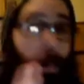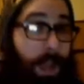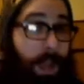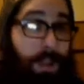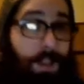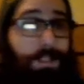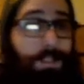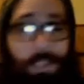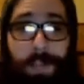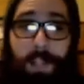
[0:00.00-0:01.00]
Amanda.
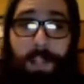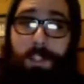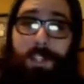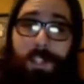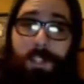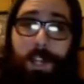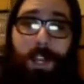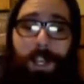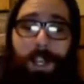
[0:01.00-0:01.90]
This is my little sister.